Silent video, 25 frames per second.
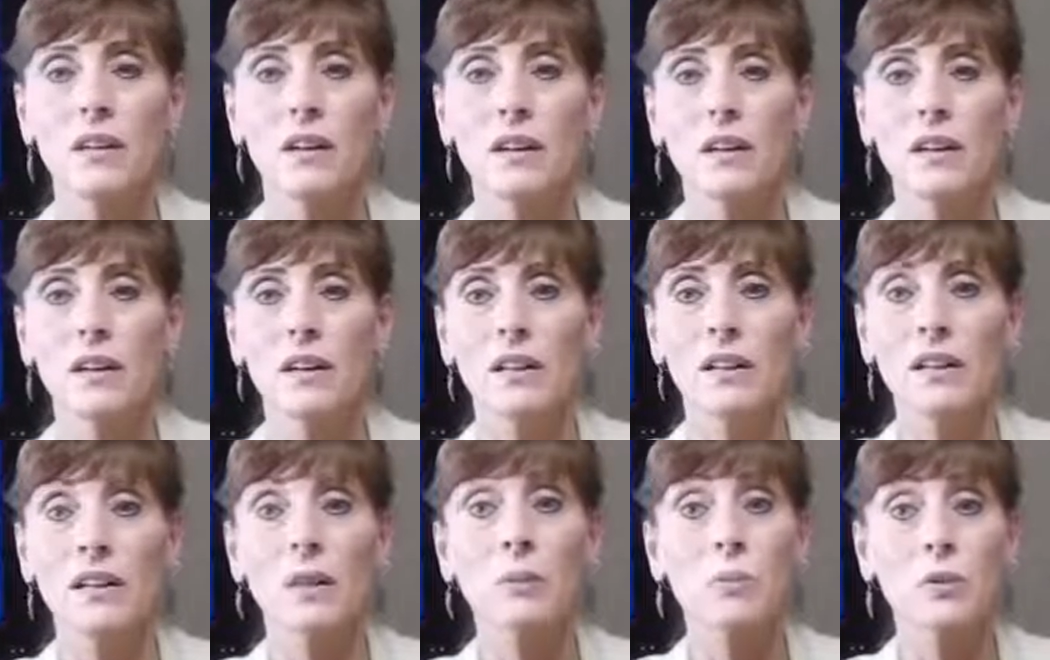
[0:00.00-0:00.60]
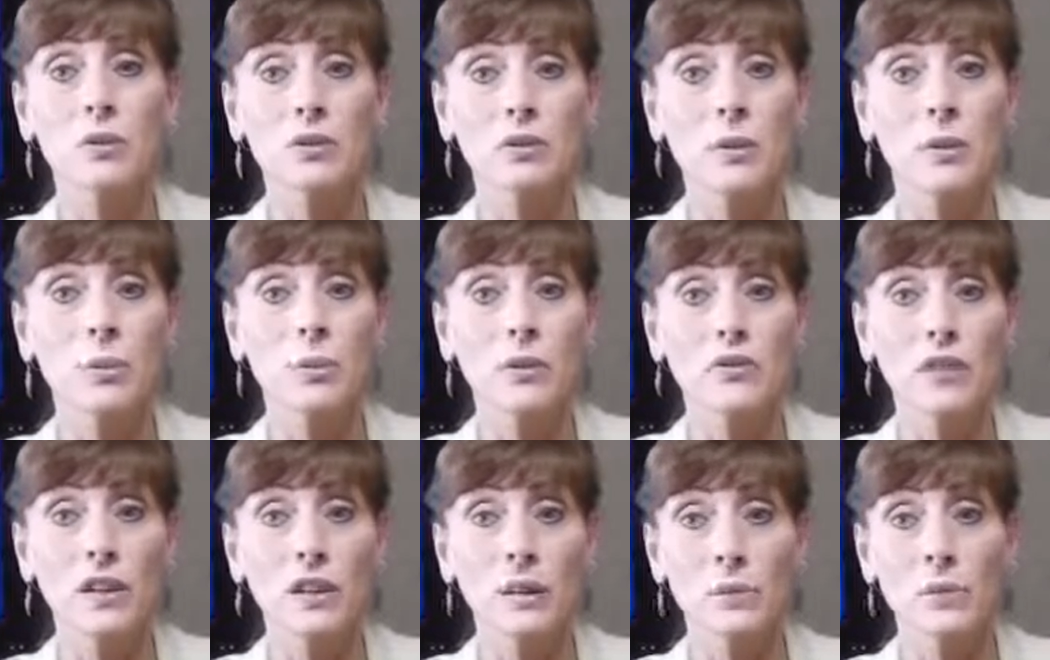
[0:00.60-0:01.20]
uh,
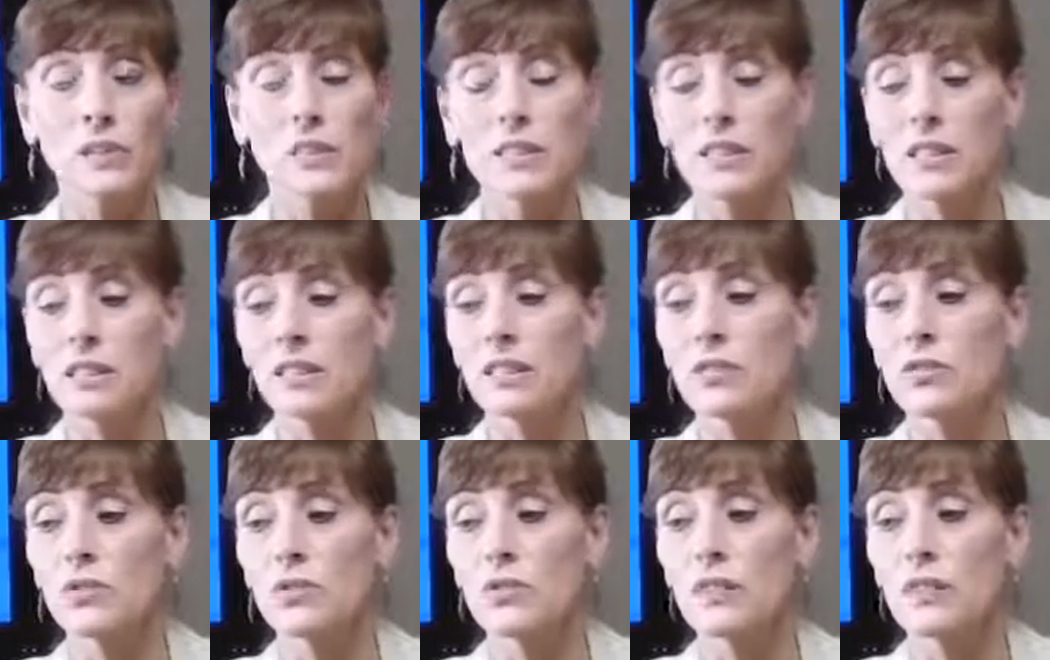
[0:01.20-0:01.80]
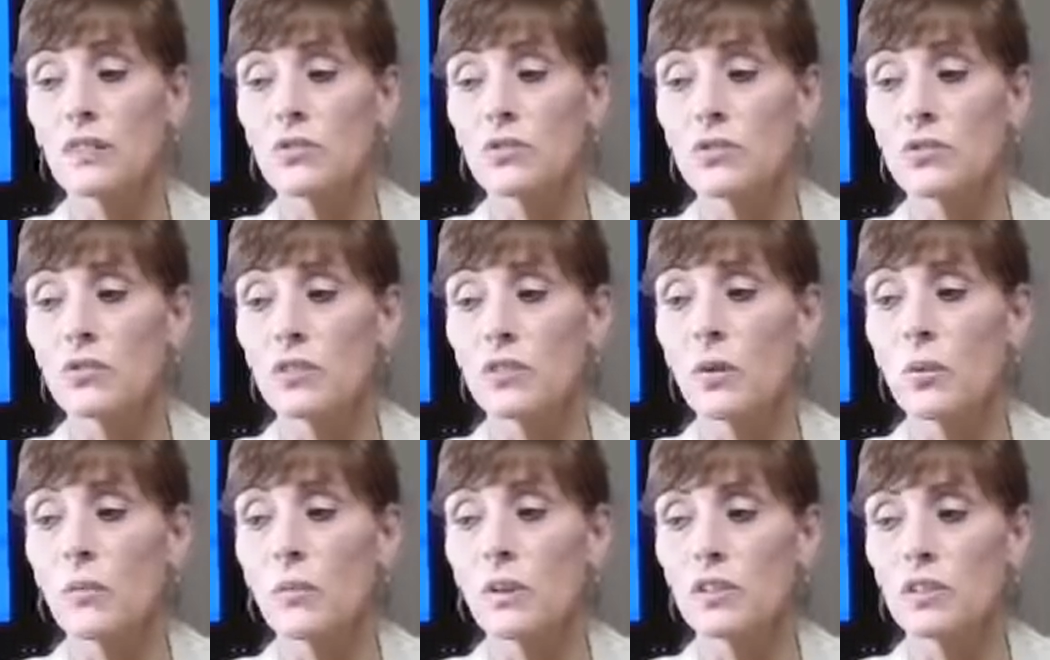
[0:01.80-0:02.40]
liposomal vitamin C because you get
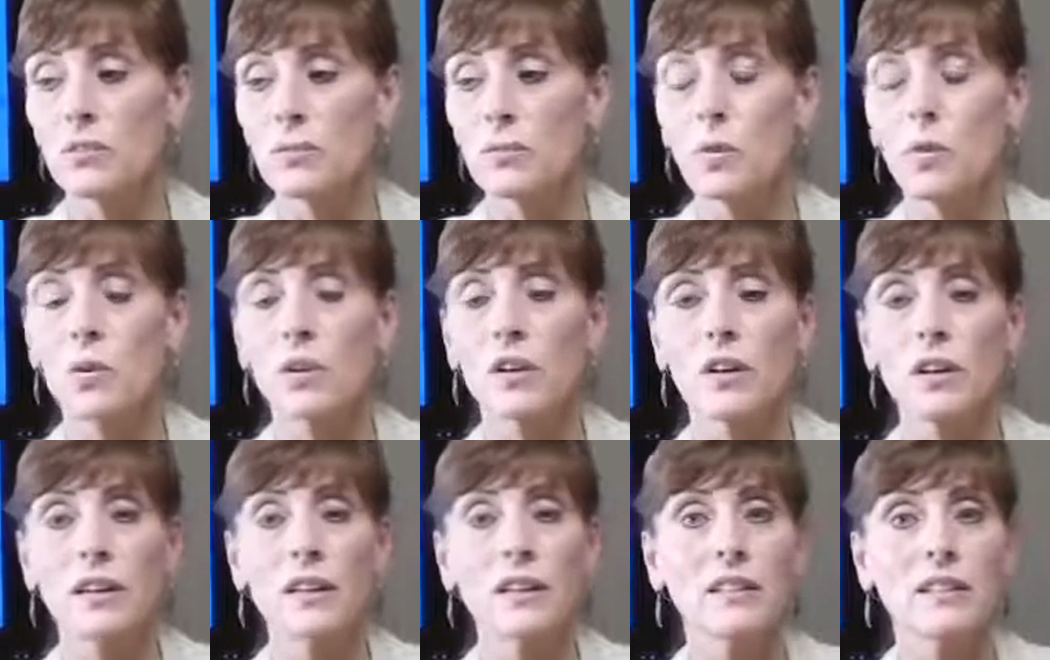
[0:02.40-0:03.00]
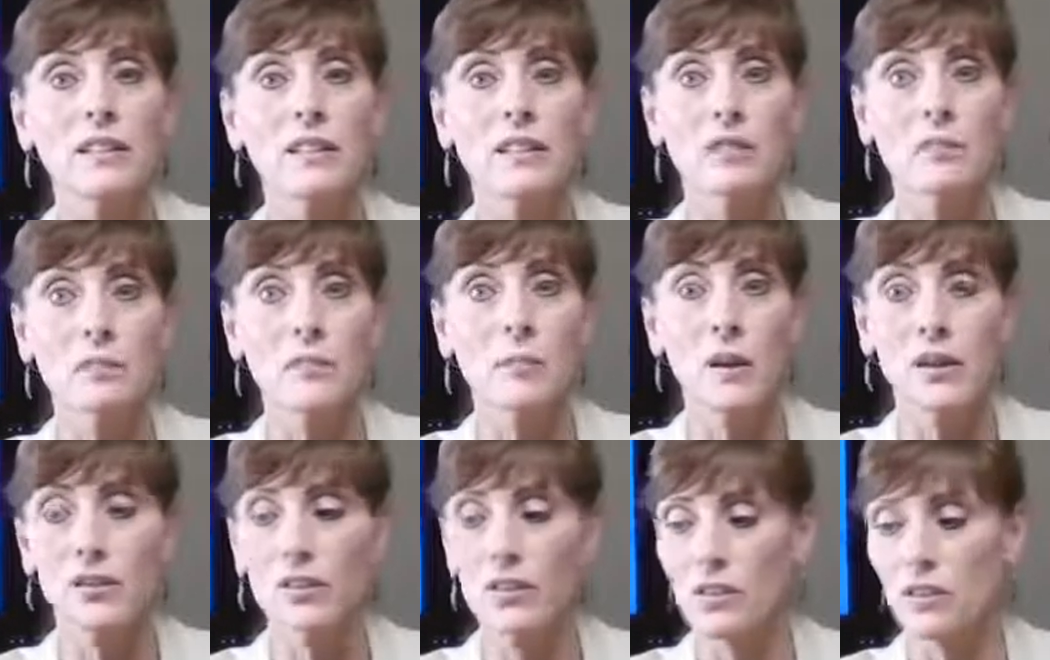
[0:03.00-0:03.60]
so much more and it doesn't
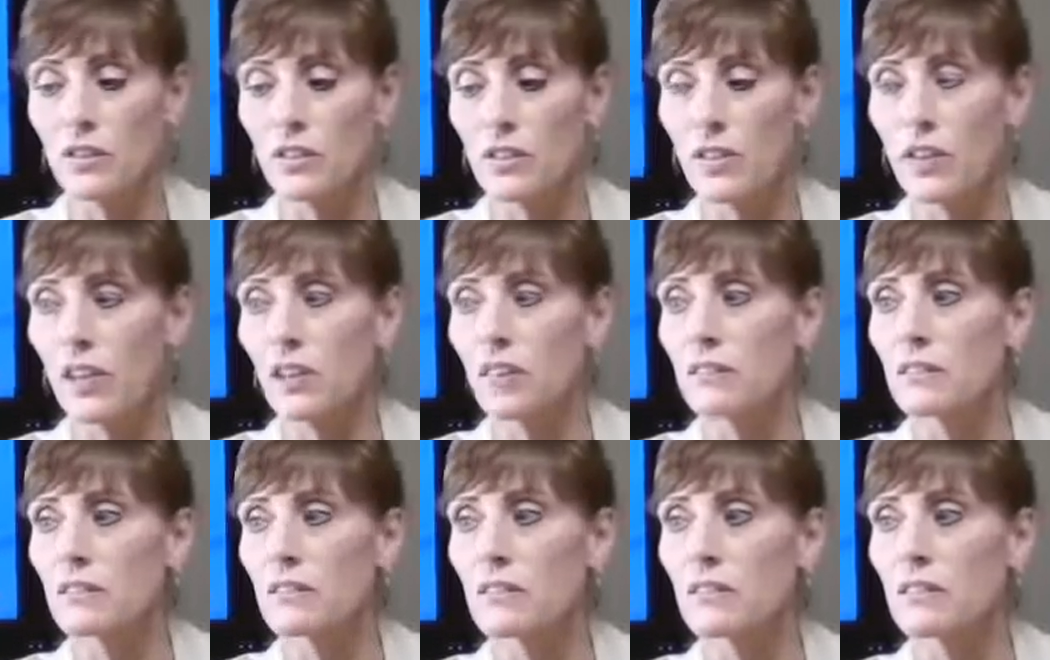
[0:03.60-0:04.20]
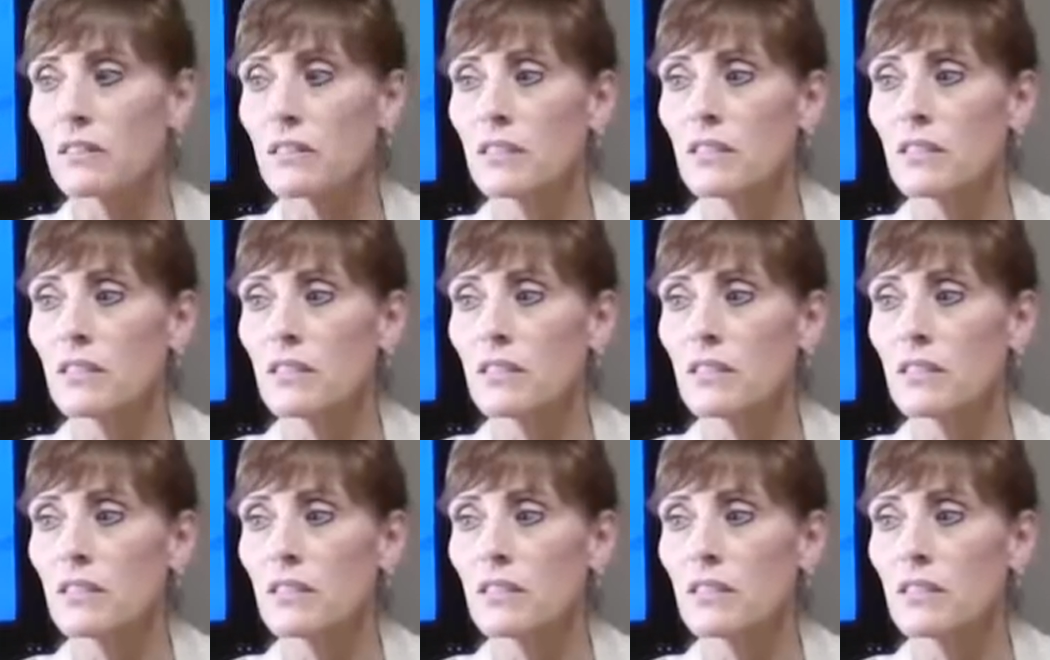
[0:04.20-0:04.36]
bother your gut.